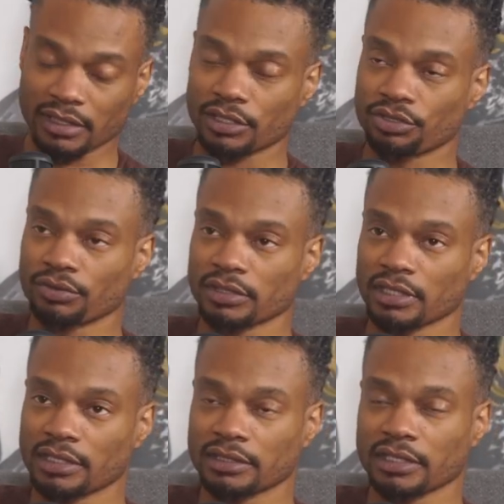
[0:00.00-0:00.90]
and then you and
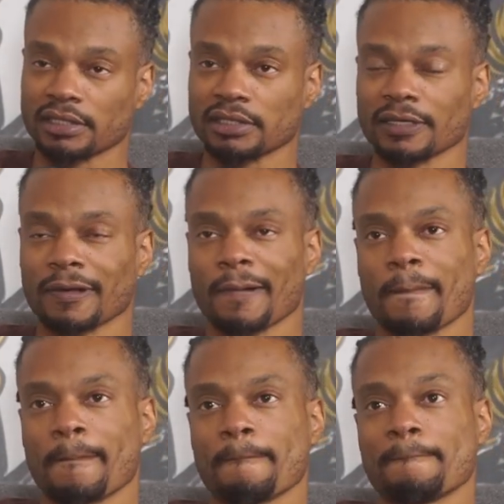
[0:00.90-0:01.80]
Silas got sick,
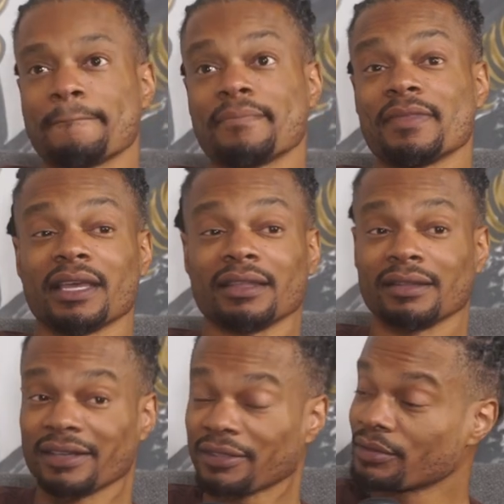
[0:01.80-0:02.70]
and then
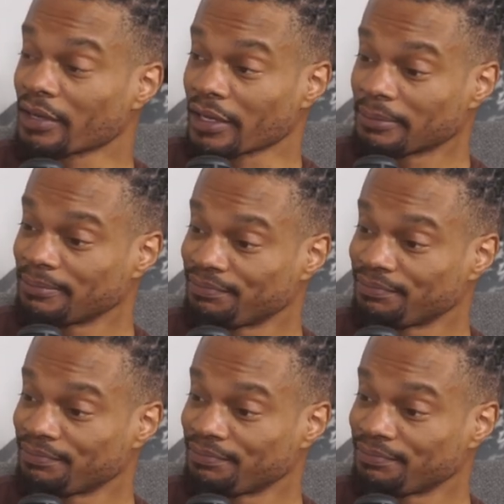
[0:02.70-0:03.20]
yesterday